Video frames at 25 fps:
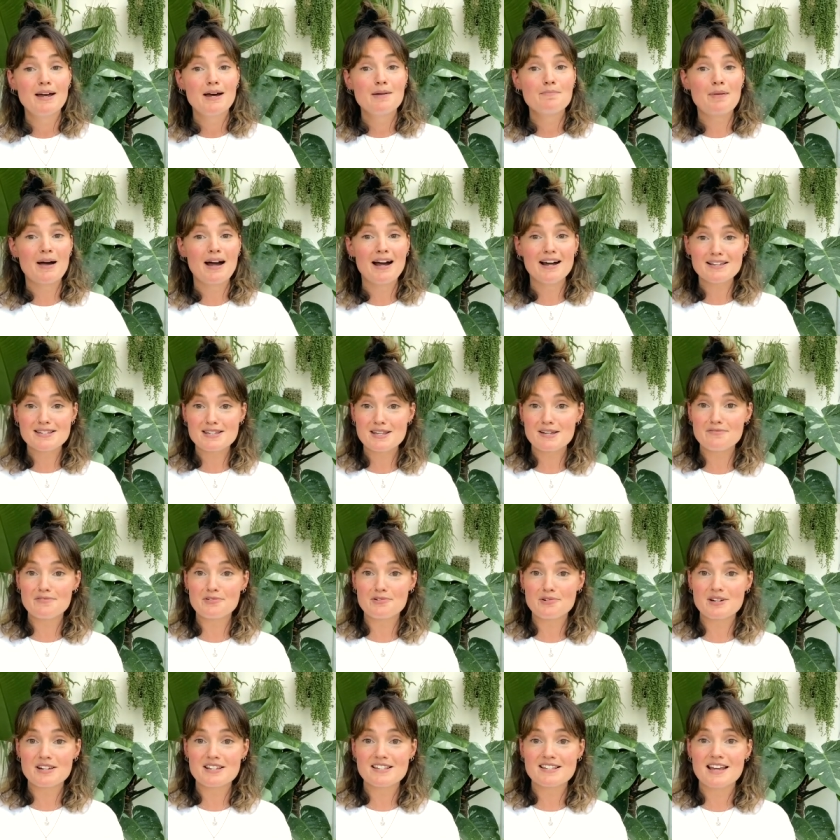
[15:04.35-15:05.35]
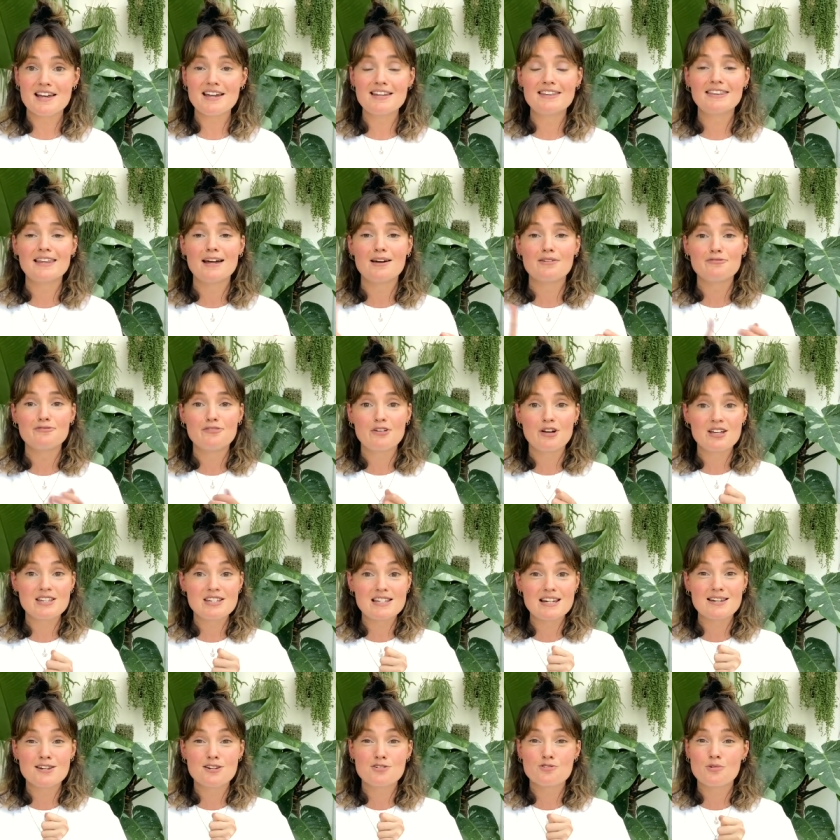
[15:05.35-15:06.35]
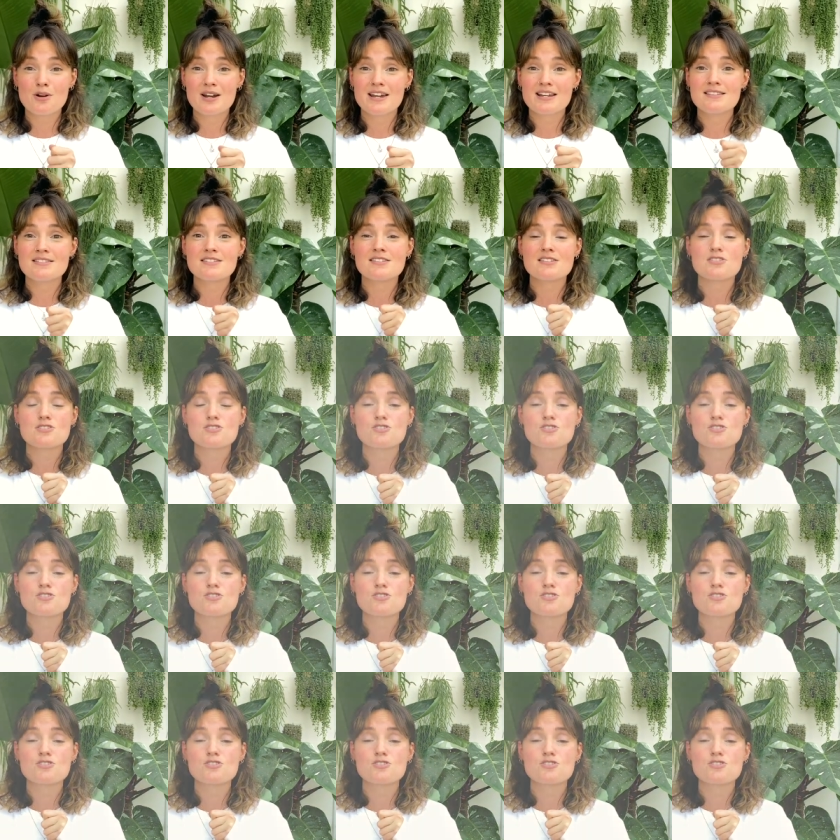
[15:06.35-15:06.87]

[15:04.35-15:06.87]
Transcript: But as I've already said, that firstly drains